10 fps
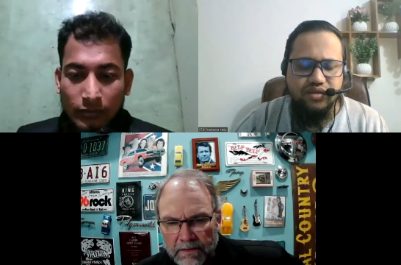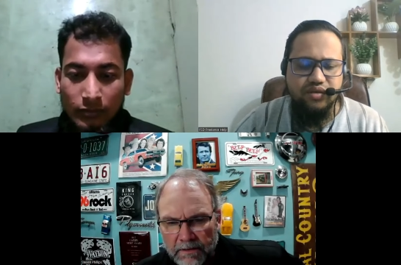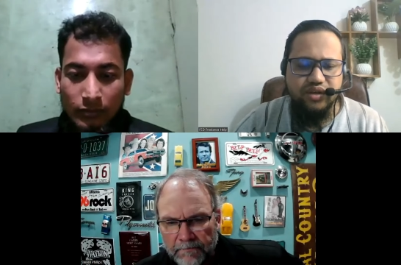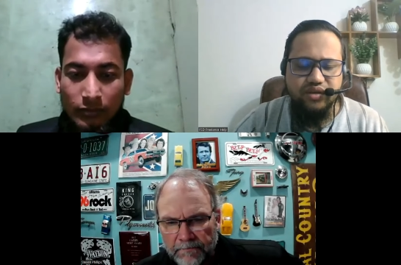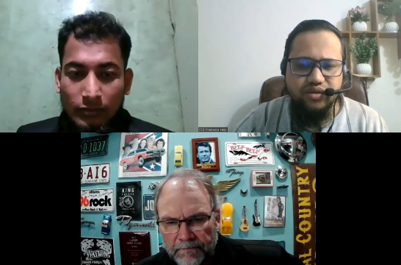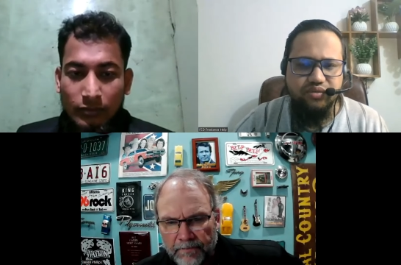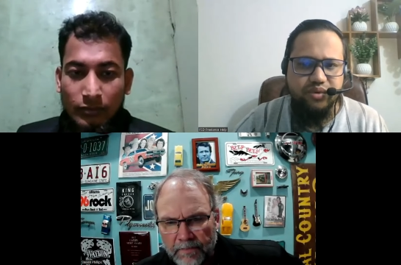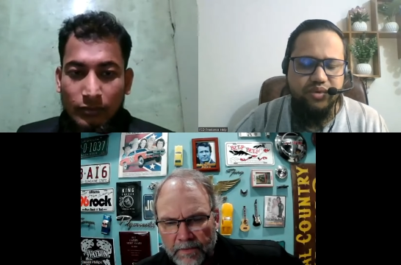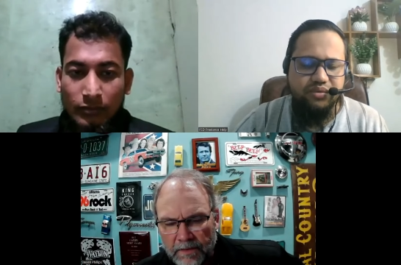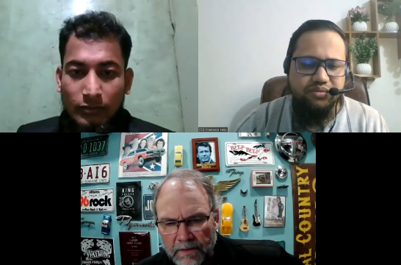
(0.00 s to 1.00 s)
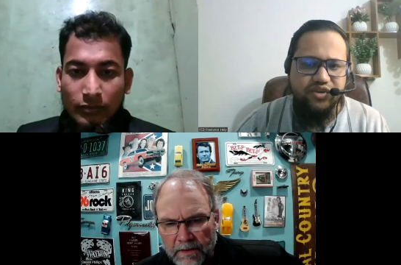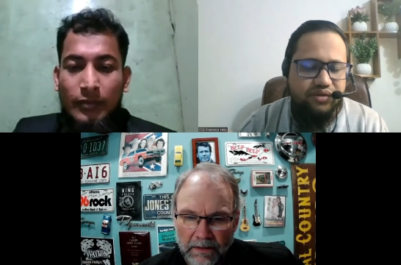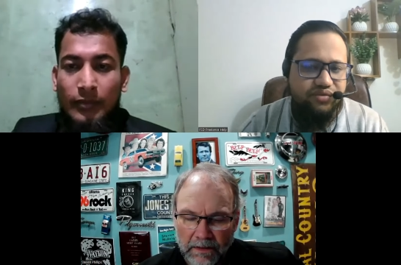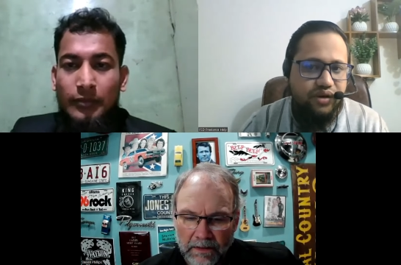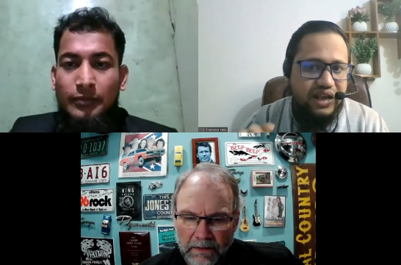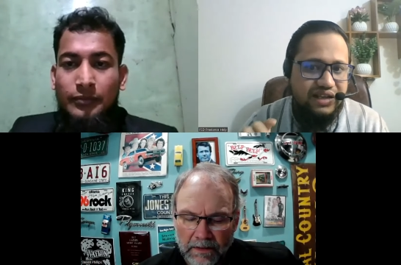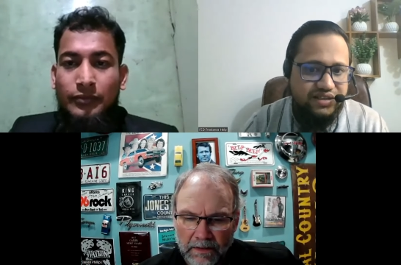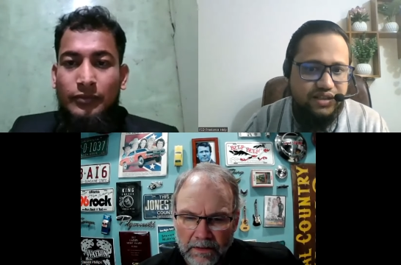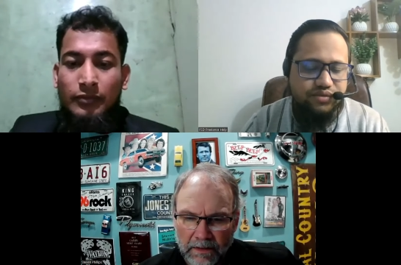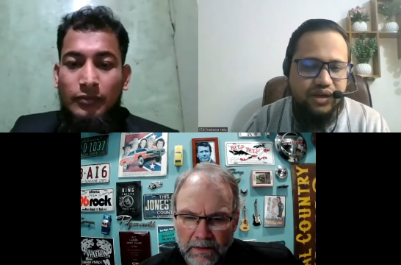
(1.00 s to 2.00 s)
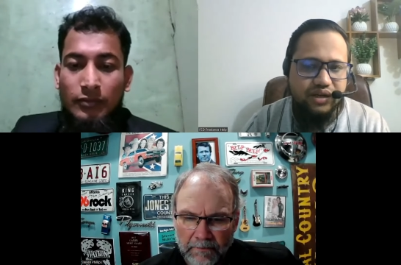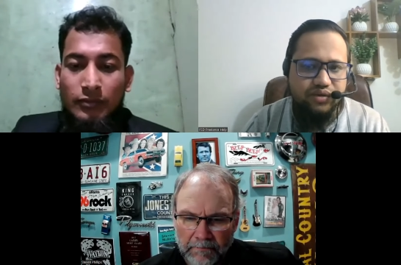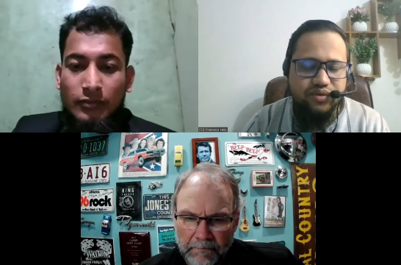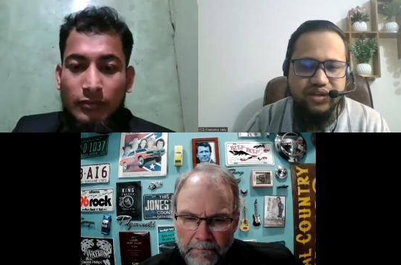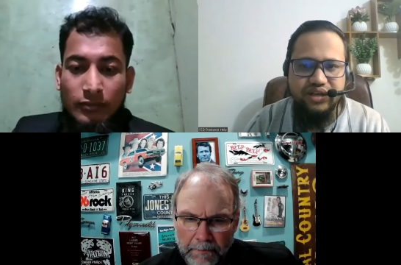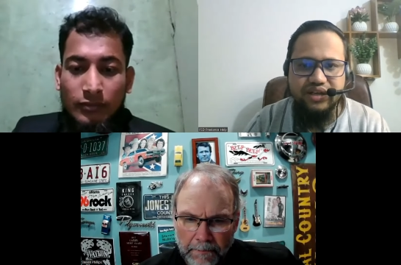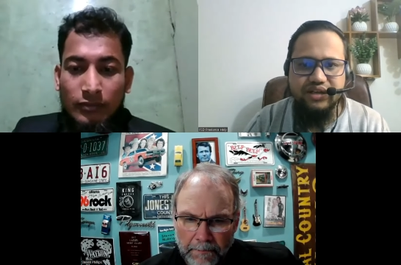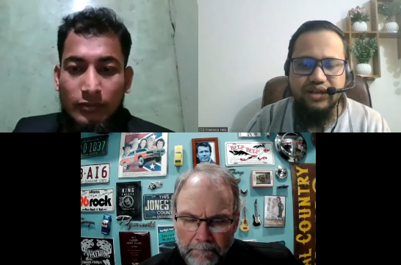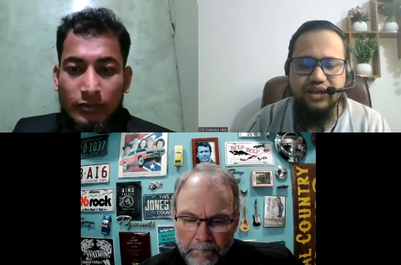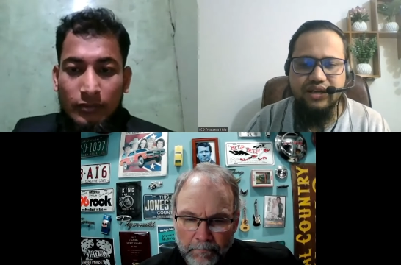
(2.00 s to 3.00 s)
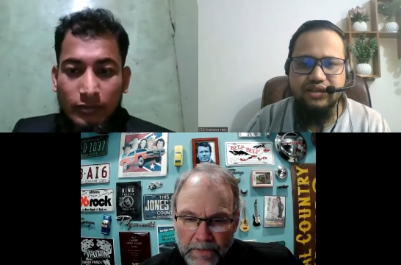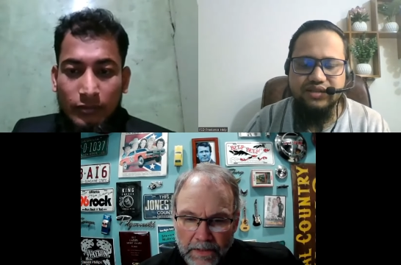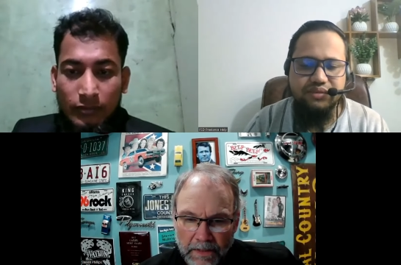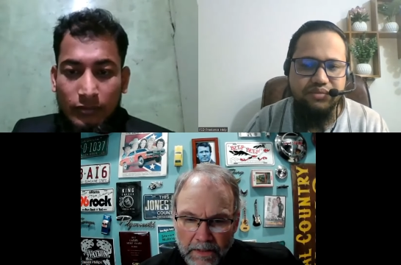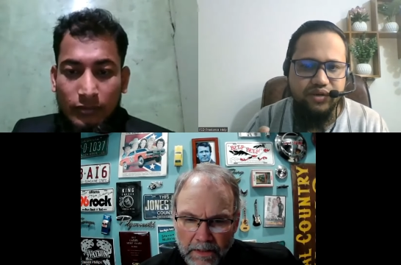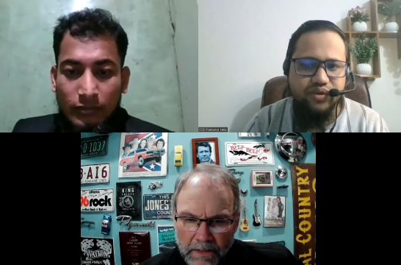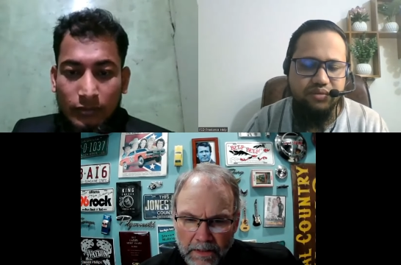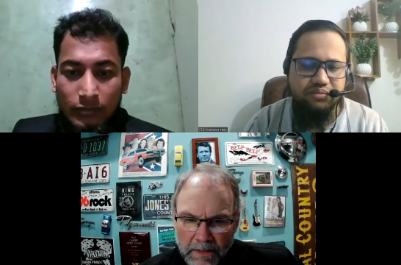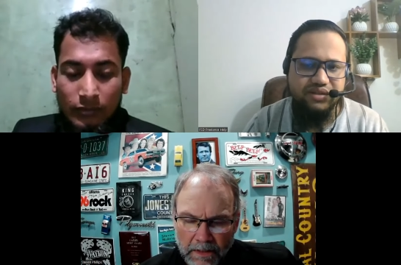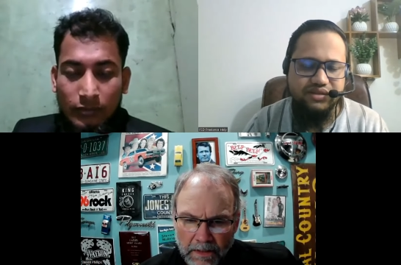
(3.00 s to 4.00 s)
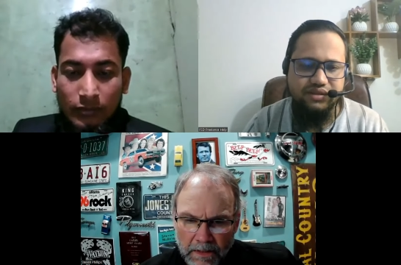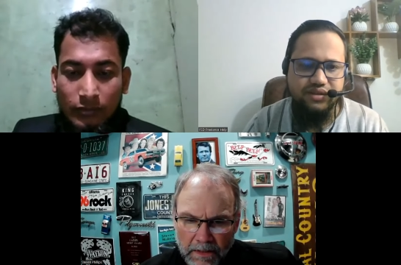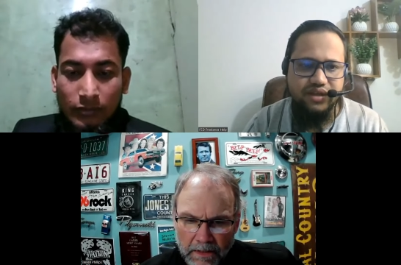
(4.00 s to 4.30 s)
Speaker 1: Okay, no problem. For SEO work, we need some requirements, sir.